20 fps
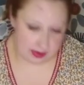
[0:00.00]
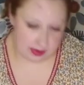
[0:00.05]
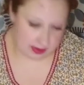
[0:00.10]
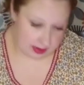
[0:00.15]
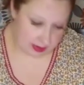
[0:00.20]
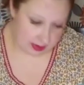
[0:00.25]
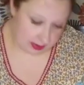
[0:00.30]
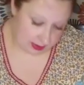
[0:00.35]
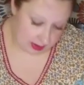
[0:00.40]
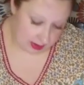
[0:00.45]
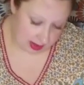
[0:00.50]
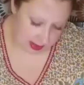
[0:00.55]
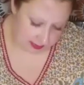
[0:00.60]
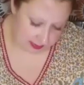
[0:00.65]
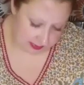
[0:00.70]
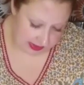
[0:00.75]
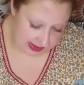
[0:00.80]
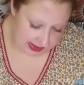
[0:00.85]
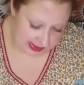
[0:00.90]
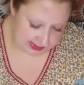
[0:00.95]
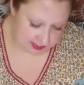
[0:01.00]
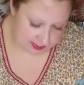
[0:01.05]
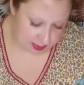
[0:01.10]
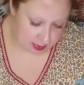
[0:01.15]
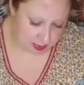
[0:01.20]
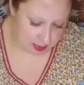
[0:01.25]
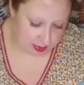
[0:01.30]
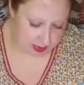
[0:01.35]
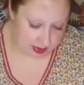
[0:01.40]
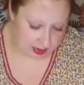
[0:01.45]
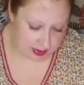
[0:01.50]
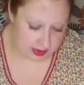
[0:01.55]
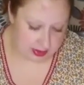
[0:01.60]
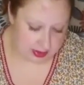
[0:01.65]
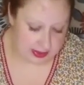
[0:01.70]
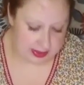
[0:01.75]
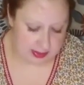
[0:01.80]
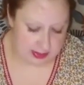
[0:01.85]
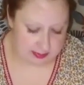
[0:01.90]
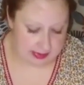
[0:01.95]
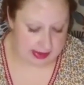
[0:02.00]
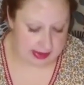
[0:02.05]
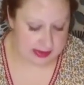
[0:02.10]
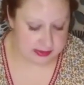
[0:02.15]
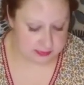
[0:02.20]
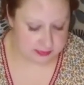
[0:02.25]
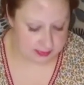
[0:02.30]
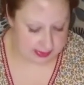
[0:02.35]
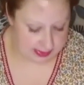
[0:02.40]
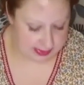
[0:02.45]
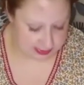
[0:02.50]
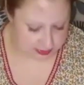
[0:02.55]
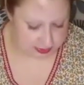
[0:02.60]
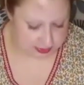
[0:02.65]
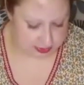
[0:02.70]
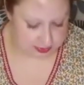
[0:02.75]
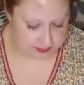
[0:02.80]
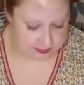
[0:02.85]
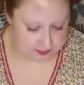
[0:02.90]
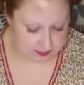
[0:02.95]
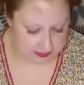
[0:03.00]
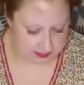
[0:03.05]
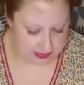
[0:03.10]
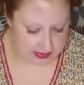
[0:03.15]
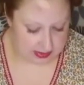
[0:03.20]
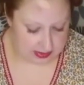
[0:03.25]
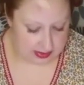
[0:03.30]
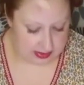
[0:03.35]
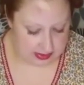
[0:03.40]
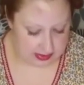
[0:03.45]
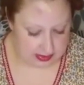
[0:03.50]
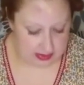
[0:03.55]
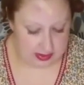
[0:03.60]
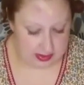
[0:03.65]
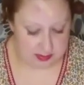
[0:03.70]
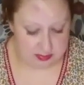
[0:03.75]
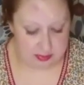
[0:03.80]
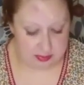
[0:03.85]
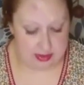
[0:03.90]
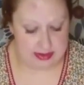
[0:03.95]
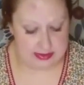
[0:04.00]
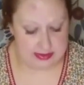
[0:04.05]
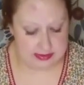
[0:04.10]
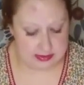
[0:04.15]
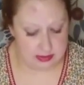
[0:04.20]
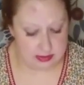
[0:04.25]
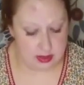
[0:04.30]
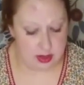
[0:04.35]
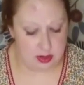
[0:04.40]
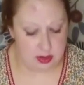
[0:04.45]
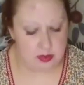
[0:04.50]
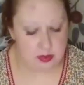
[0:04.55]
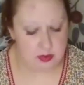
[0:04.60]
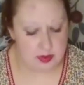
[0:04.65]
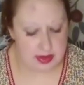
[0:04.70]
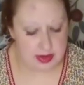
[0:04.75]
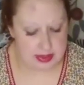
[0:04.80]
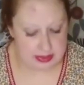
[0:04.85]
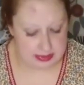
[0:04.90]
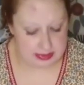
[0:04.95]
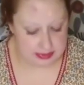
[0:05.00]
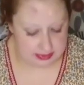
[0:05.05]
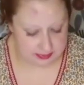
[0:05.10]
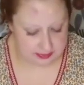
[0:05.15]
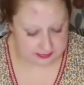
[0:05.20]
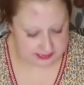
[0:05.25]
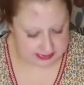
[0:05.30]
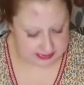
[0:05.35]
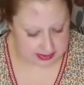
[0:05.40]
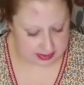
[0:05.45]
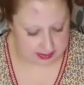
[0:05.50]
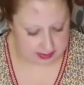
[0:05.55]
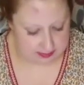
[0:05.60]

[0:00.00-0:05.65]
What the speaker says: God makes poor, and he makes rich. He brings low, and he lifts up.